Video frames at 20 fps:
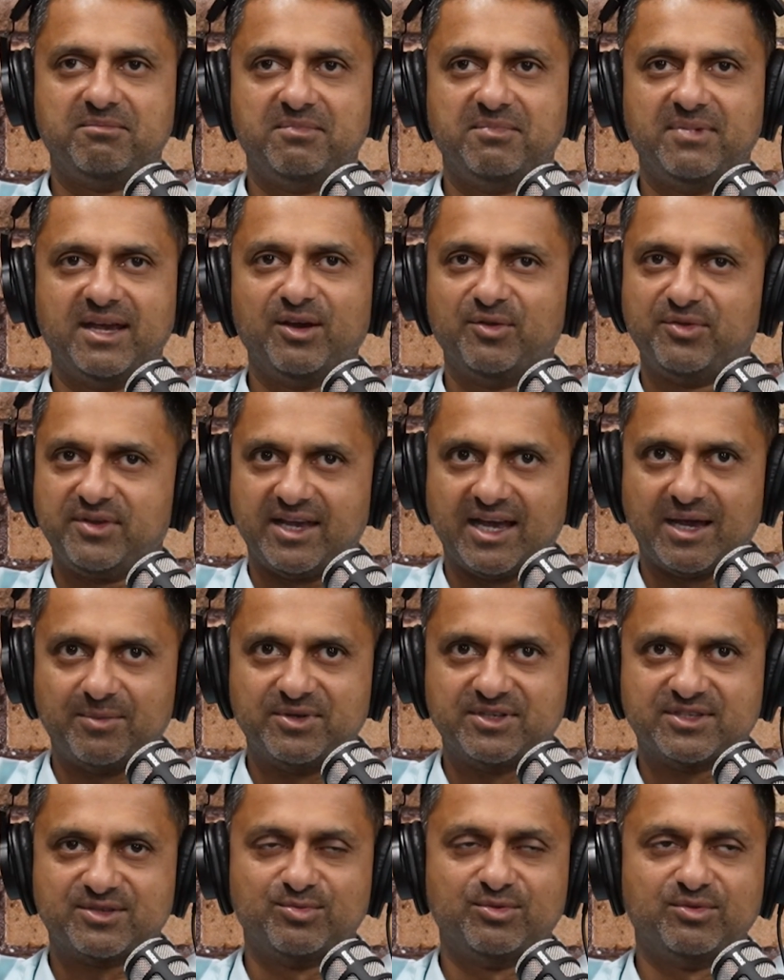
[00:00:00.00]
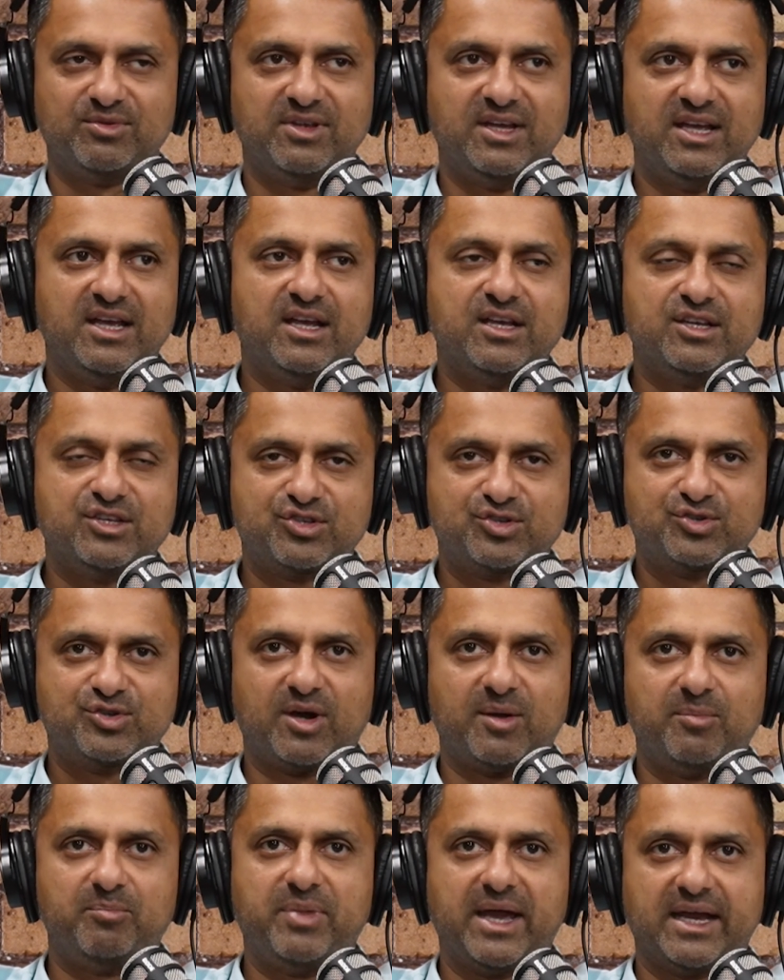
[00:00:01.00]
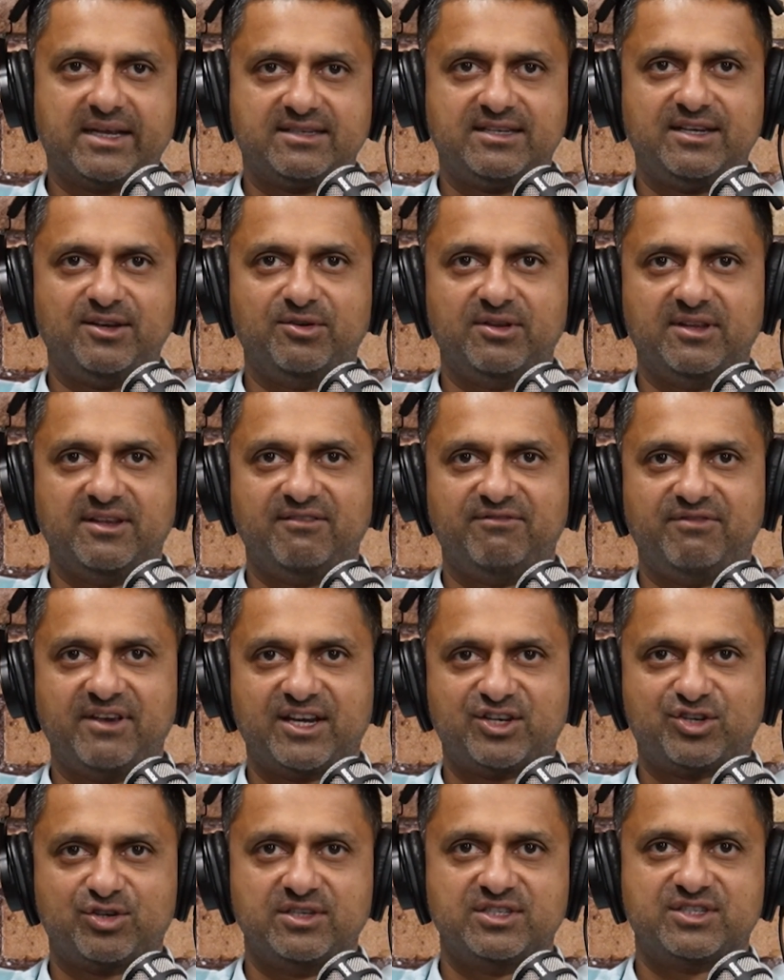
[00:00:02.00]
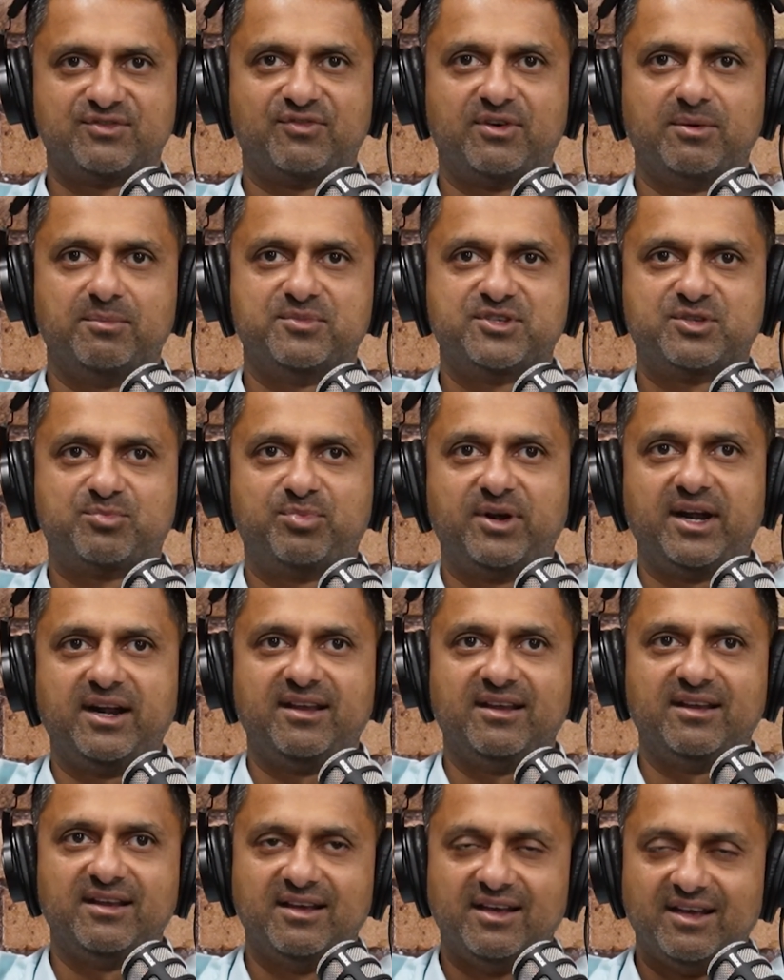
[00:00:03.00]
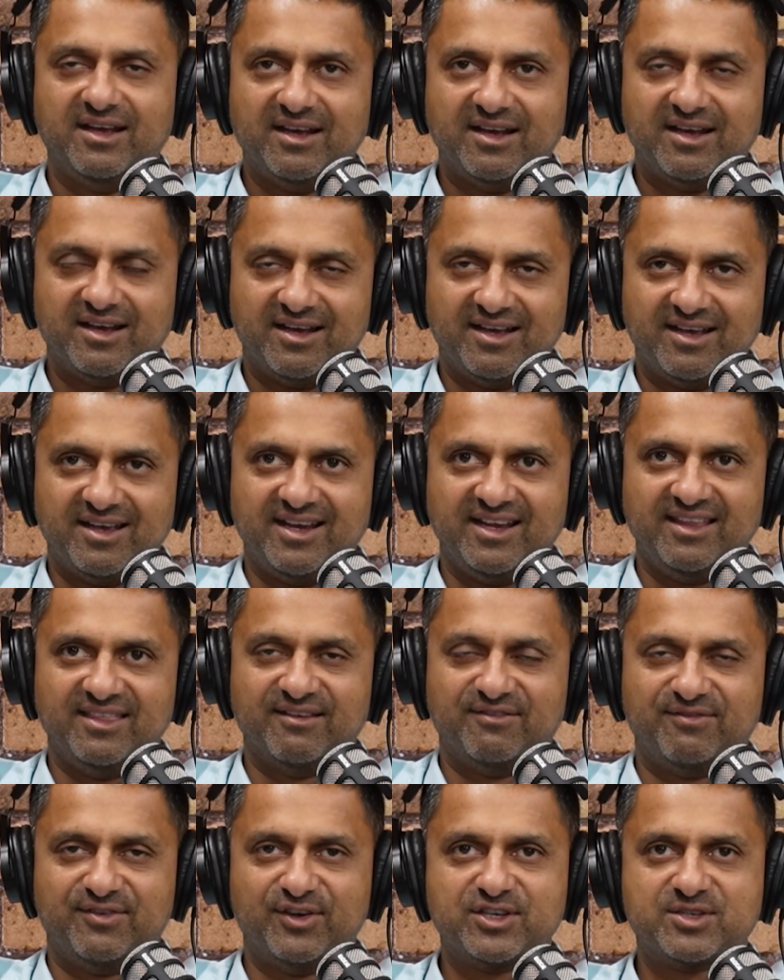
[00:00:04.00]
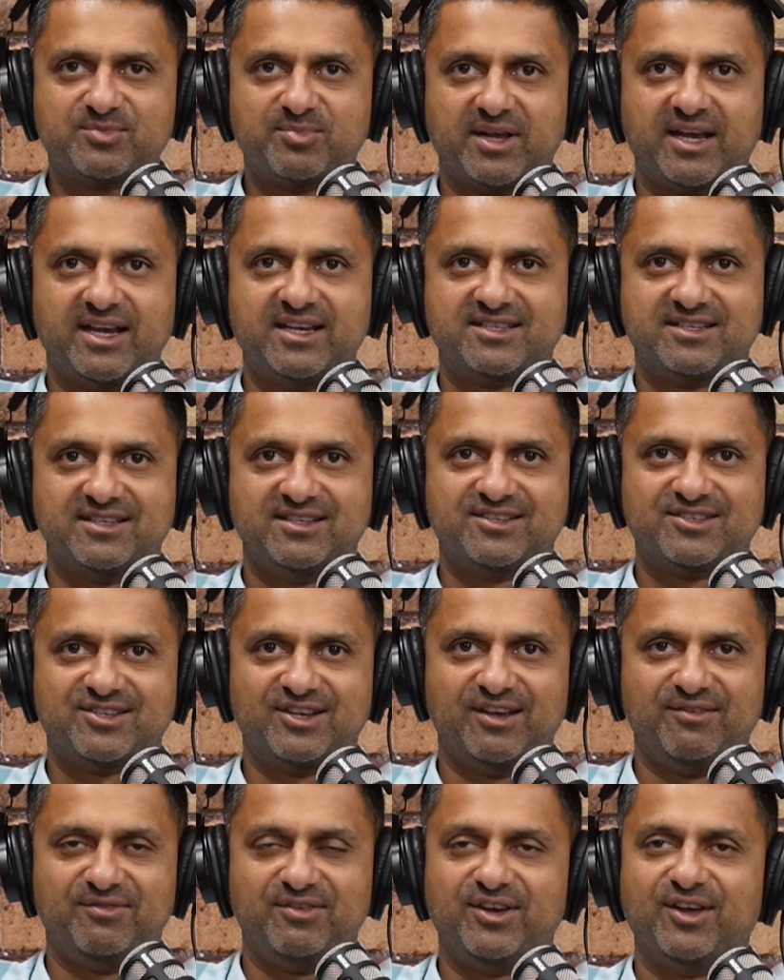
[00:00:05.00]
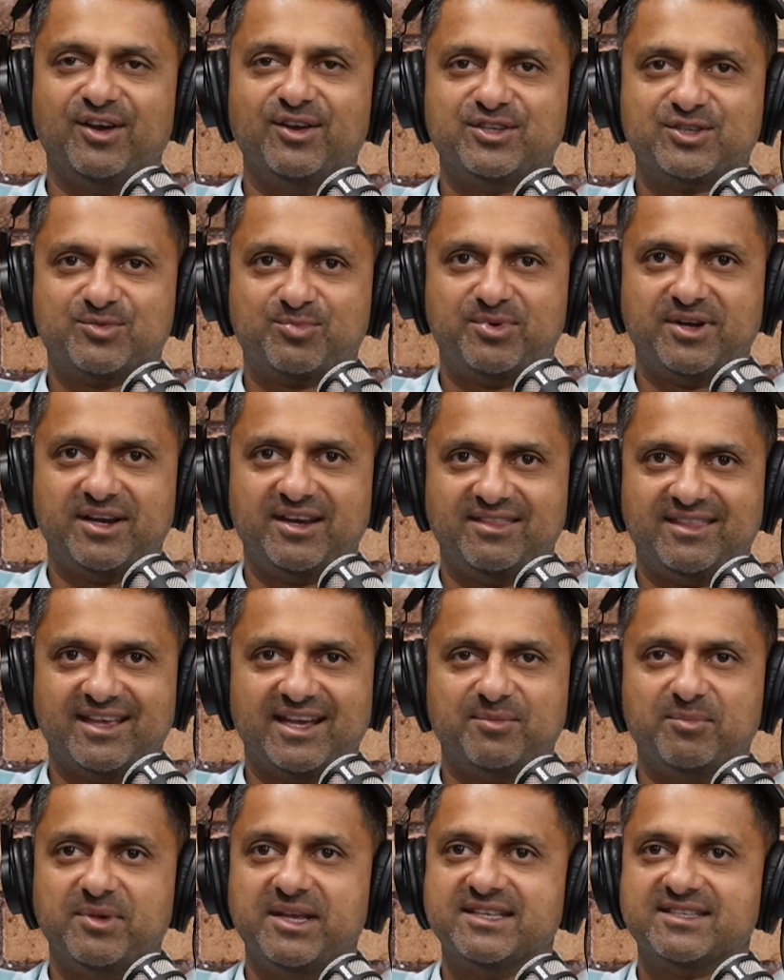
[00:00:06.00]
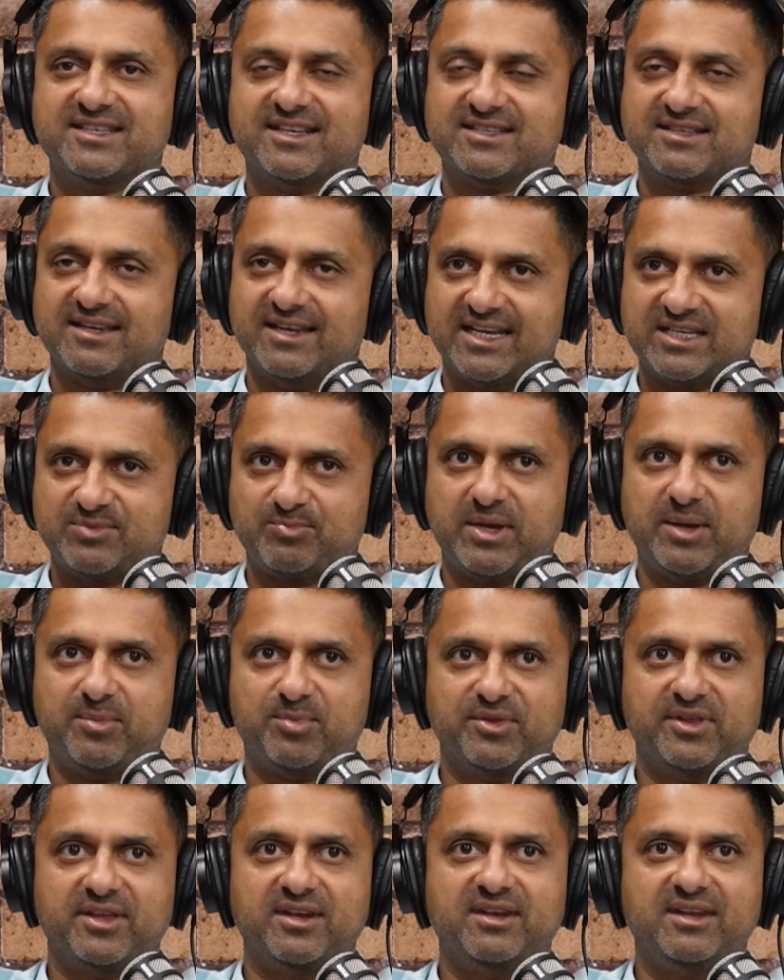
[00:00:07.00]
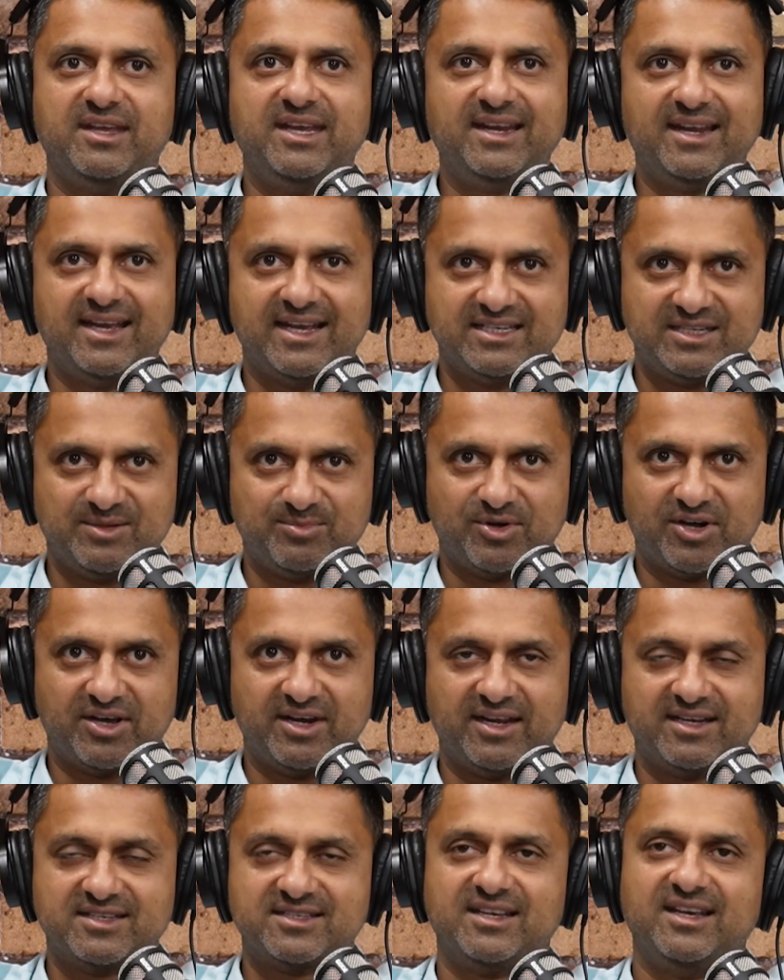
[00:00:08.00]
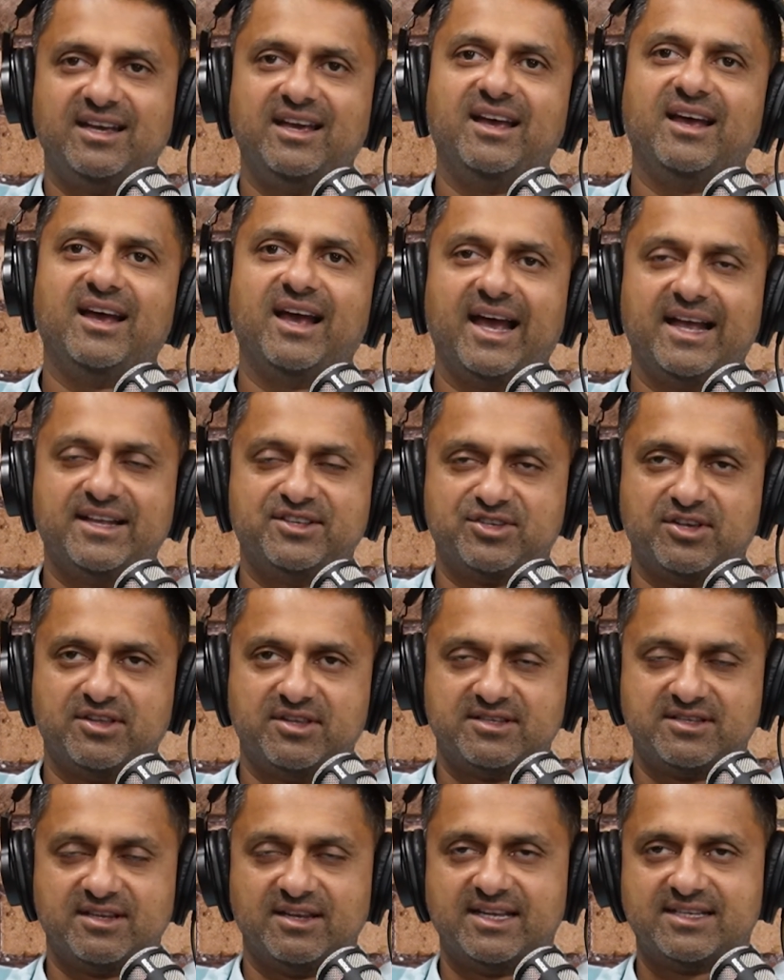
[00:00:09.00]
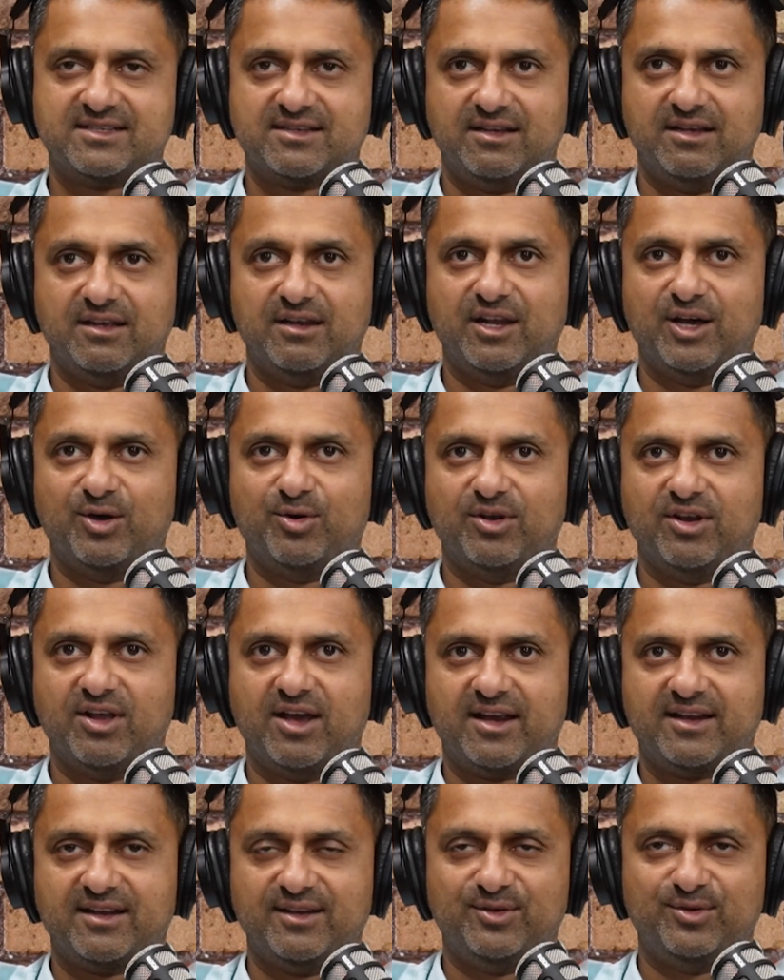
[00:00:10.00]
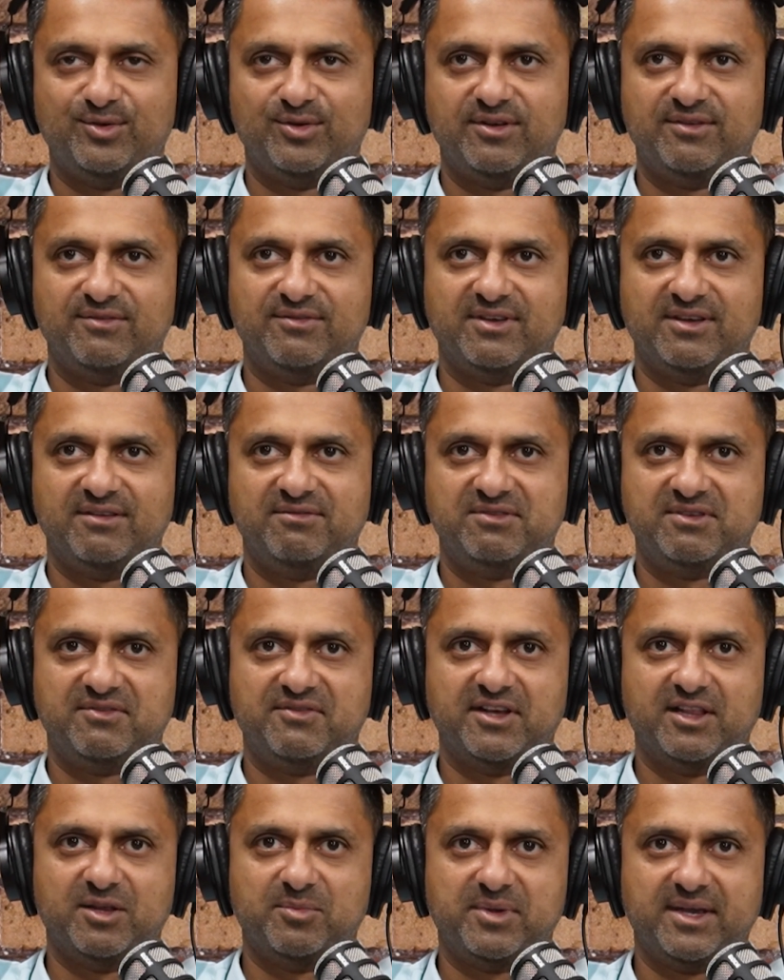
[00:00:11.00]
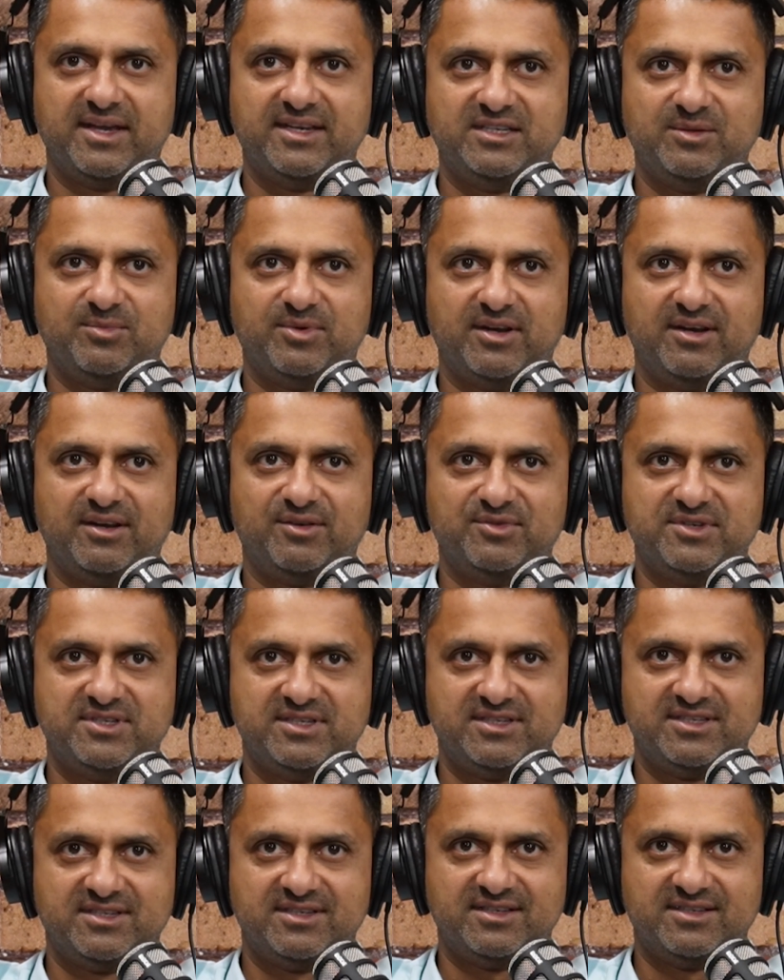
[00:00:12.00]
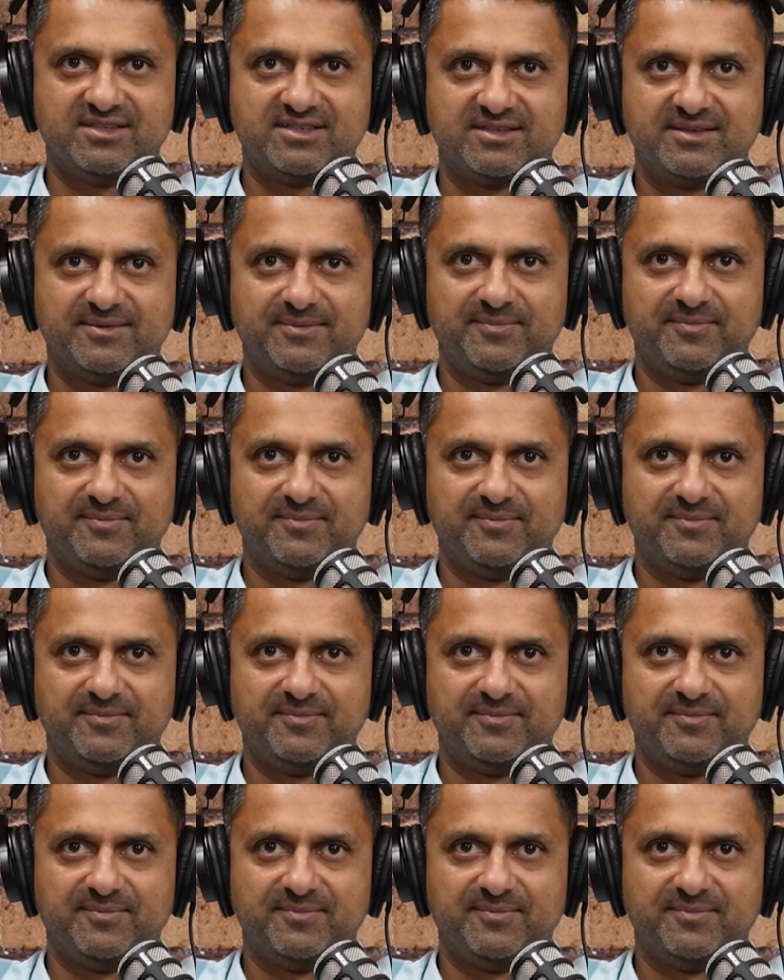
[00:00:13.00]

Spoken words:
healthy habits will stop bacterial infections from spreading in the first place. And so if you don't spread, that means there's less people that need antibiotics. And so there's a lower likelihood of developing antibiotic resistance.